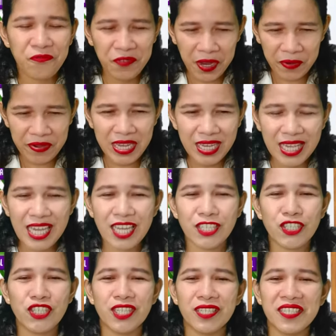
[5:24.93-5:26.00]
Very
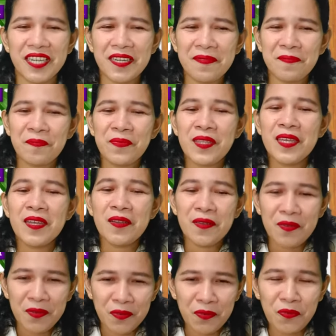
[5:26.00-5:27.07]
good, children.
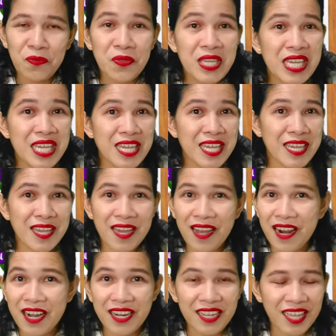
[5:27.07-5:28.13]
We
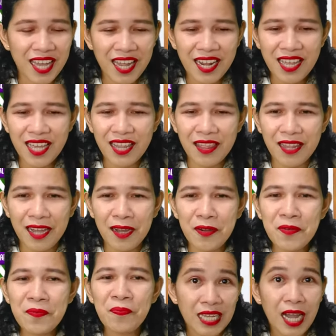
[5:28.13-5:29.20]
are getting it
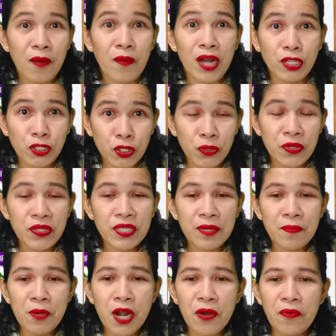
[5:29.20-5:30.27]
now. Now I'll show you
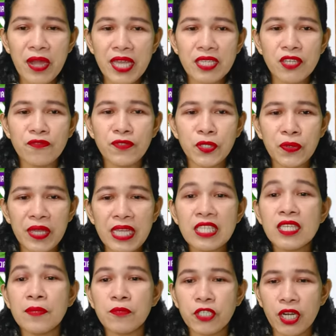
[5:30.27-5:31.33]
some more ways of doing
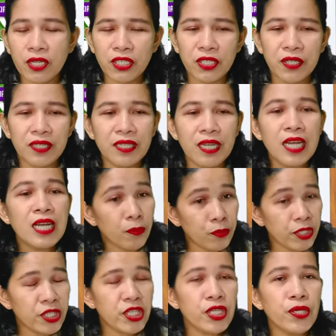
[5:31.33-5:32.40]
subtraction.
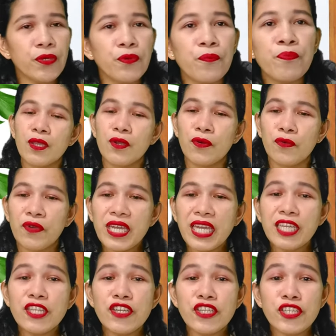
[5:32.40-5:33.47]
Number 2. We
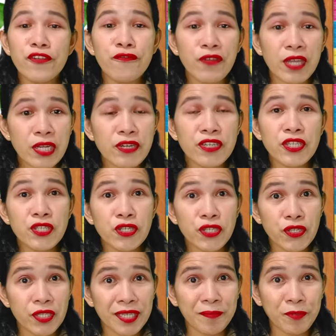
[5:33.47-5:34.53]
can use our fingers to do
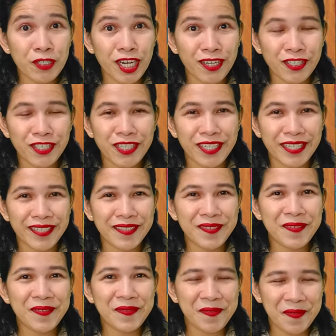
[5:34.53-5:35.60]
subtraction.
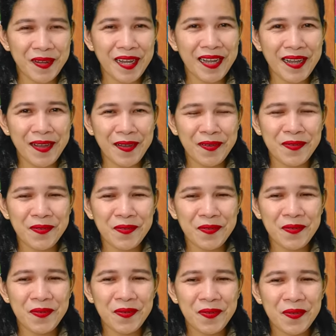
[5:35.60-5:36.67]

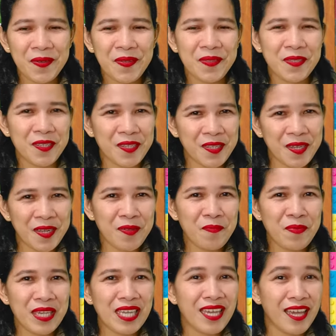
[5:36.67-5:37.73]
Wow, that's gonna
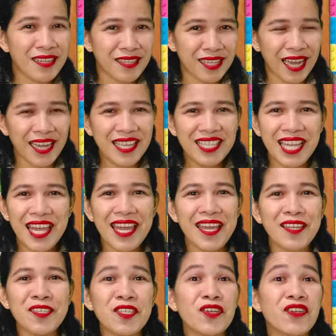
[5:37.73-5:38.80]
be
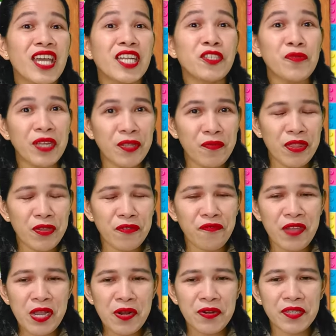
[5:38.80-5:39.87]
exciting. So get ready with your
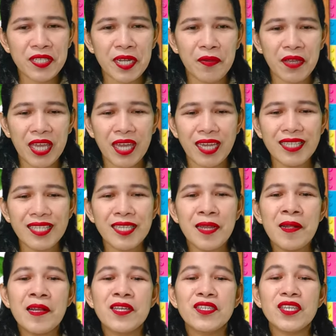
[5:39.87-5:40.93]
fingers now, kids.
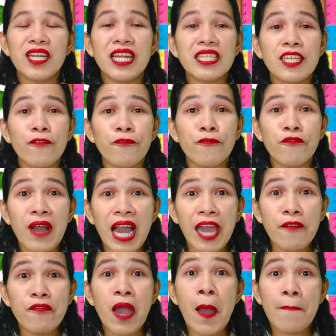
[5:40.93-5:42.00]
So let's have
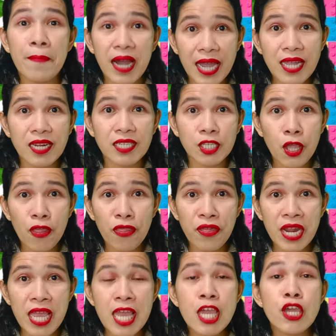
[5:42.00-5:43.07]
5 minus
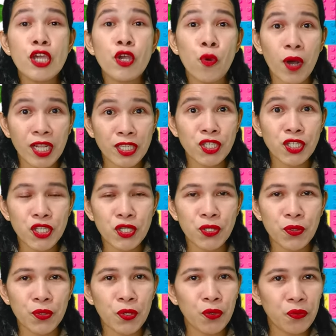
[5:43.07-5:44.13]
3 equals
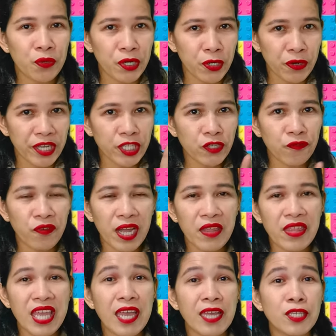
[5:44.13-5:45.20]
2. We're going to find
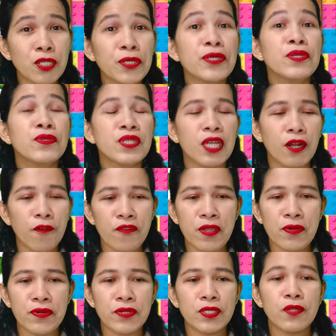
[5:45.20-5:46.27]
the answer using our
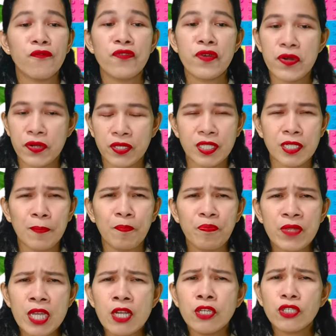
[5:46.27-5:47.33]
fingers. First,
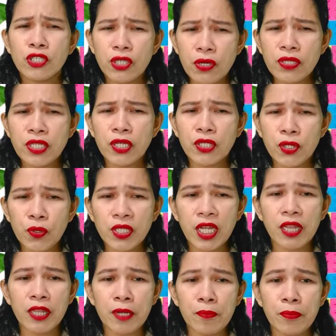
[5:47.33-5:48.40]
show the total
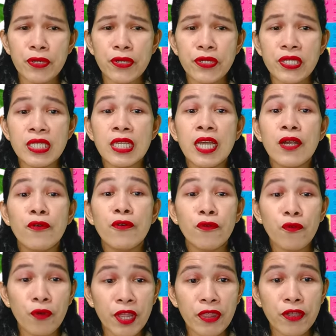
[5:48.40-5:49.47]
numbers
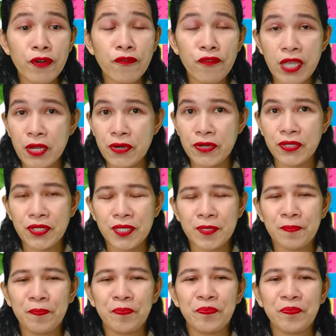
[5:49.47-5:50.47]
with your fingers.